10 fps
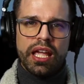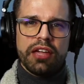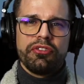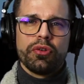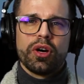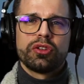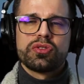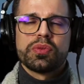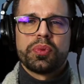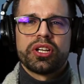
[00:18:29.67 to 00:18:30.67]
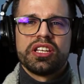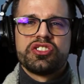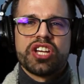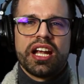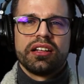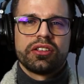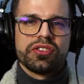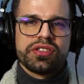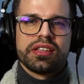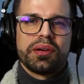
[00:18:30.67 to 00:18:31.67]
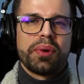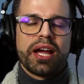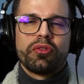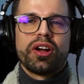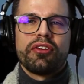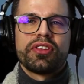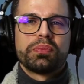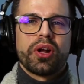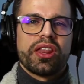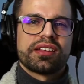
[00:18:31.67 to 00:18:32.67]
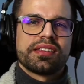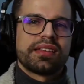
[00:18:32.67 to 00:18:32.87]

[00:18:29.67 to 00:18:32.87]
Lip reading: If you want to support this channel, consider buying one of the products at